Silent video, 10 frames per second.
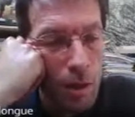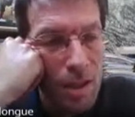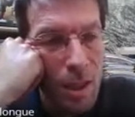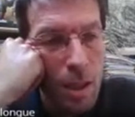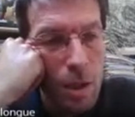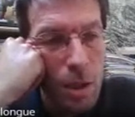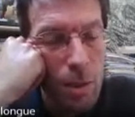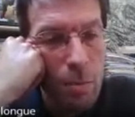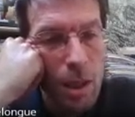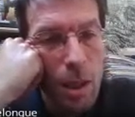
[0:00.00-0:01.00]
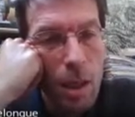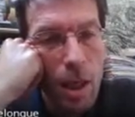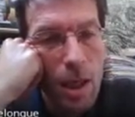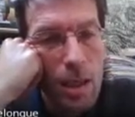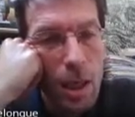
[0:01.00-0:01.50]
secondary
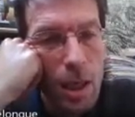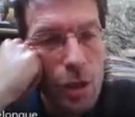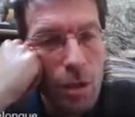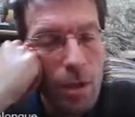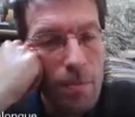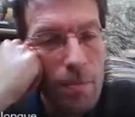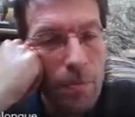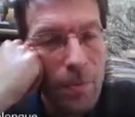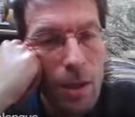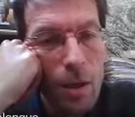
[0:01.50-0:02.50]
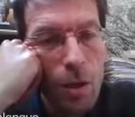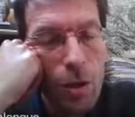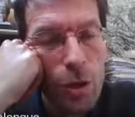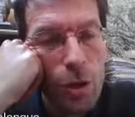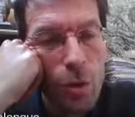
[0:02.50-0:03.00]
mineralization
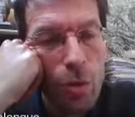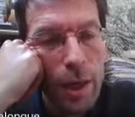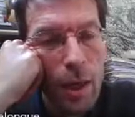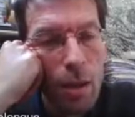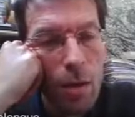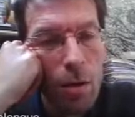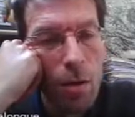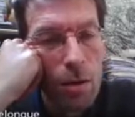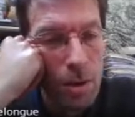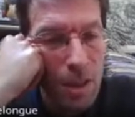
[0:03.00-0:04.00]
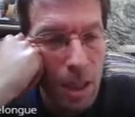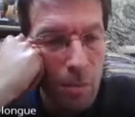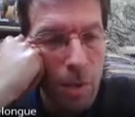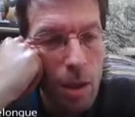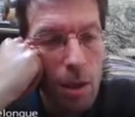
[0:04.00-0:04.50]
showing the
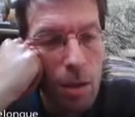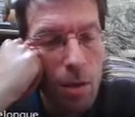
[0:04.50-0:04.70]
same